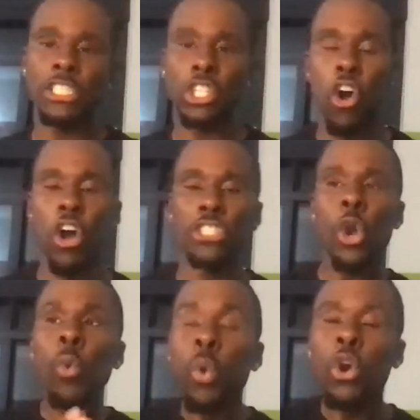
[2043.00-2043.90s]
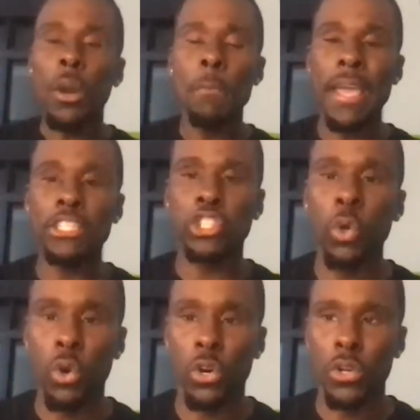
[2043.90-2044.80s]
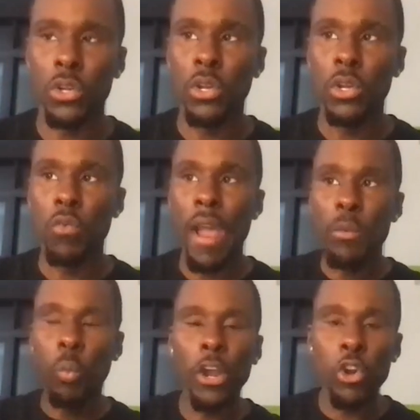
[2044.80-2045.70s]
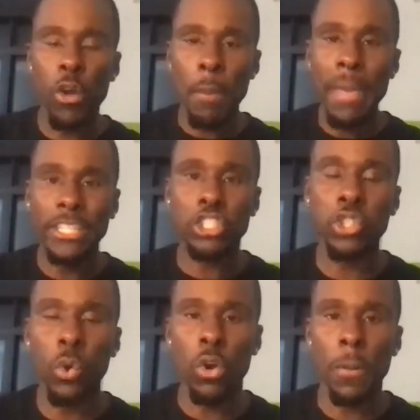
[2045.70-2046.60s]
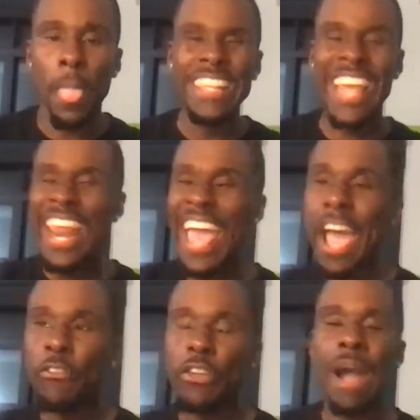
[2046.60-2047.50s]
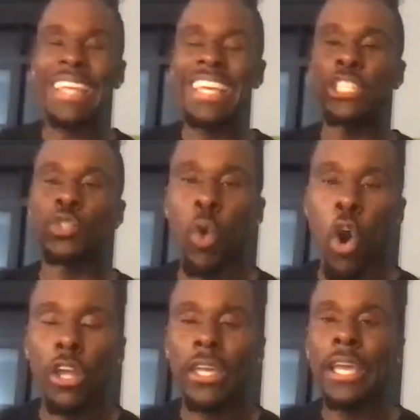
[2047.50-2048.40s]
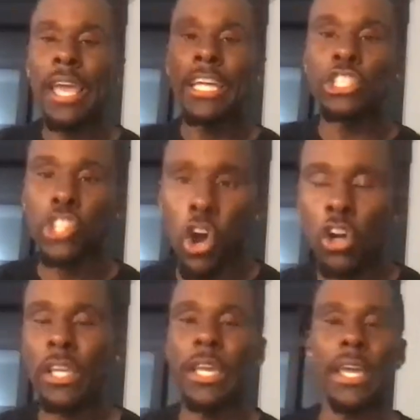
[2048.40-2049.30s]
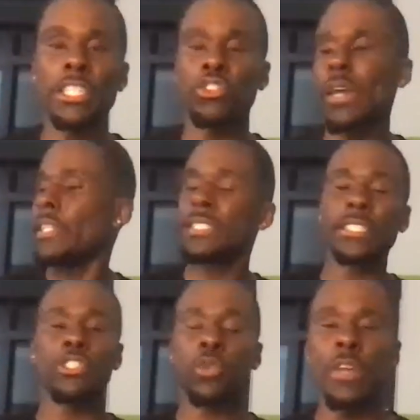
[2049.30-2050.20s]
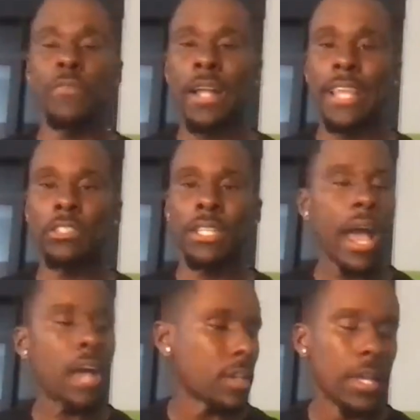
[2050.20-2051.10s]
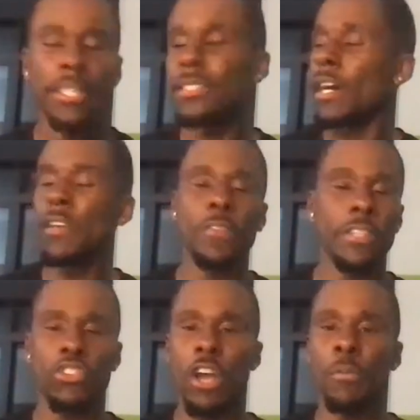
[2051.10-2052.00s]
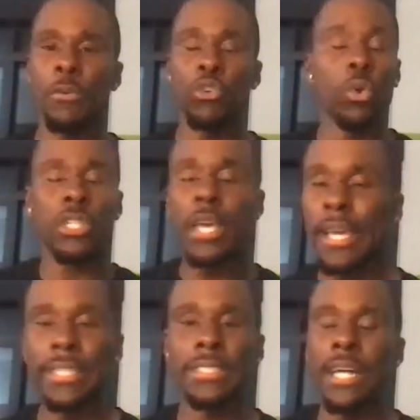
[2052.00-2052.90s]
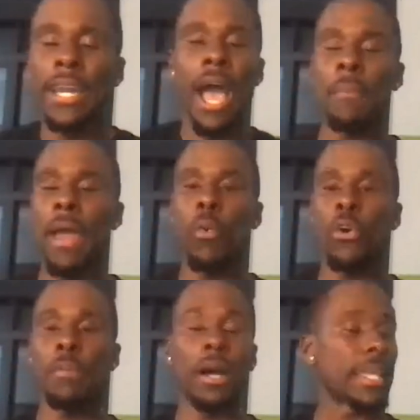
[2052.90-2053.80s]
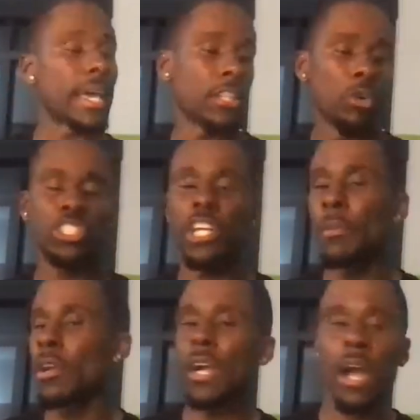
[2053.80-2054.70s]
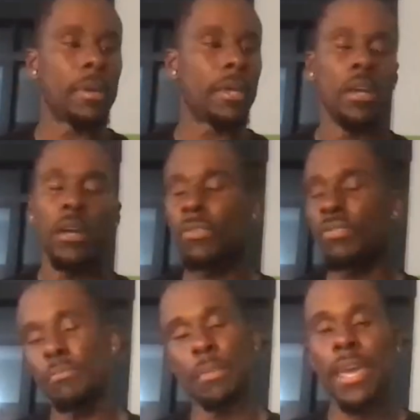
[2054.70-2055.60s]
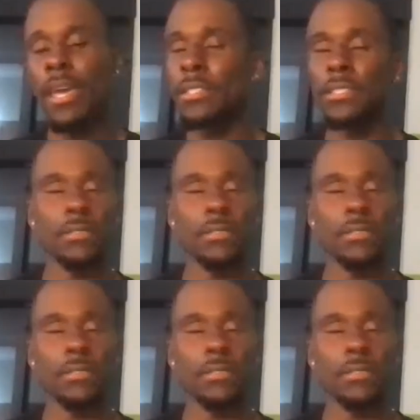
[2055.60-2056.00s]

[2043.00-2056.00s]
launch, we're going to make sure, right? We're going to make sure that everybody is walking and talking in this greatness. Listen, 25,000 lives is done. 50 travelpreneurs is done. I'm not worried about that. Those chairmen are coming, man.